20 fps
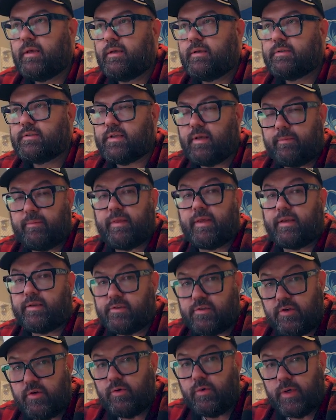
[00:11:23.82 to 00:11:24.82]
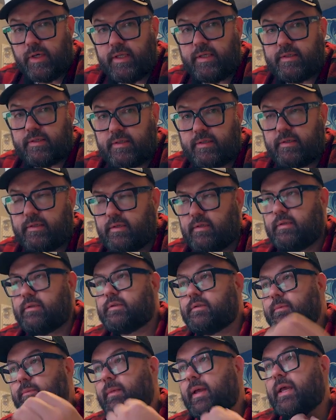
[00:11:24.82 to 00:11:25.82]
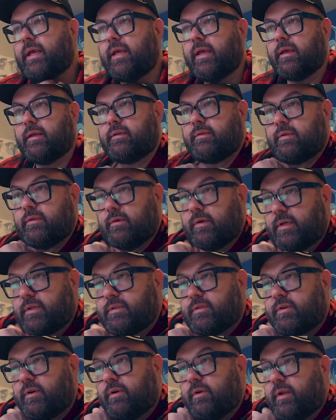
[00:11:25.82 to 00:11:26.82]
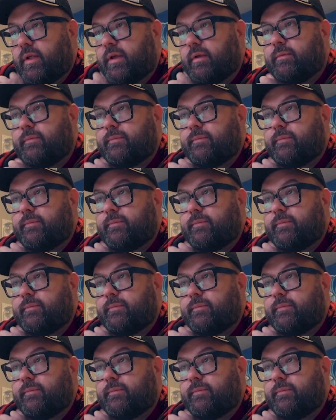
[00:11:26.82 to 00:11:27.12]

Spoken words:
something to it to extrude it.